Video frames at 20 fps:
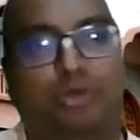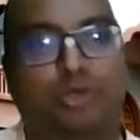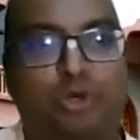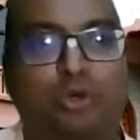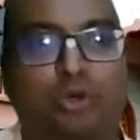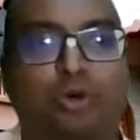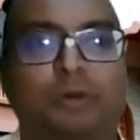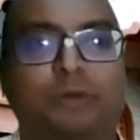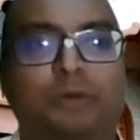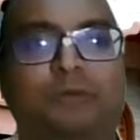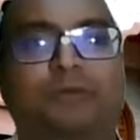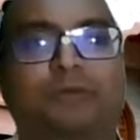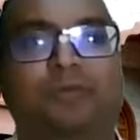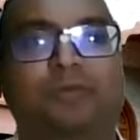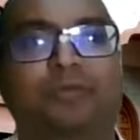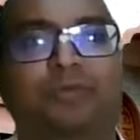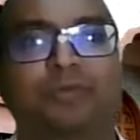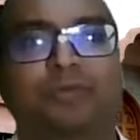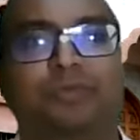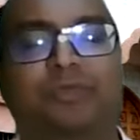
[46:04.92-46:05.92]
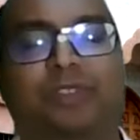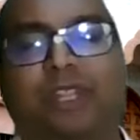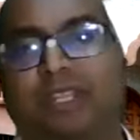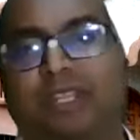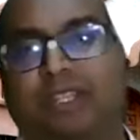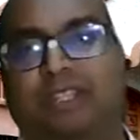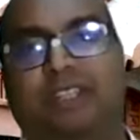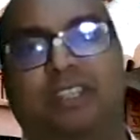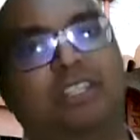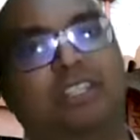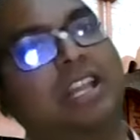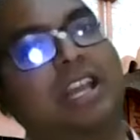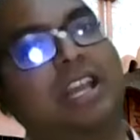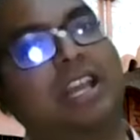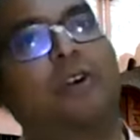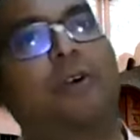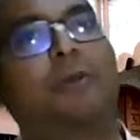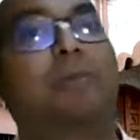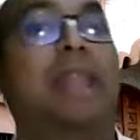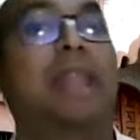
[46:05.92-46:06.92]
to show. And
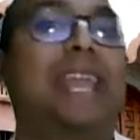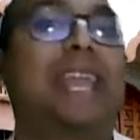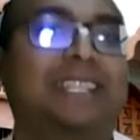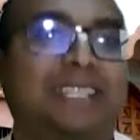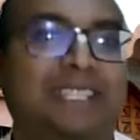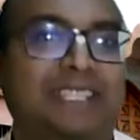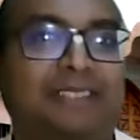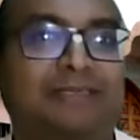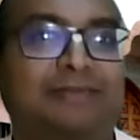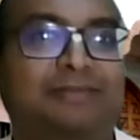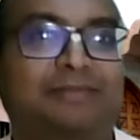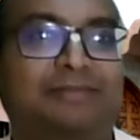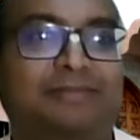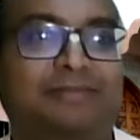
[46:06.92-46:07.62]
Krishna obliged.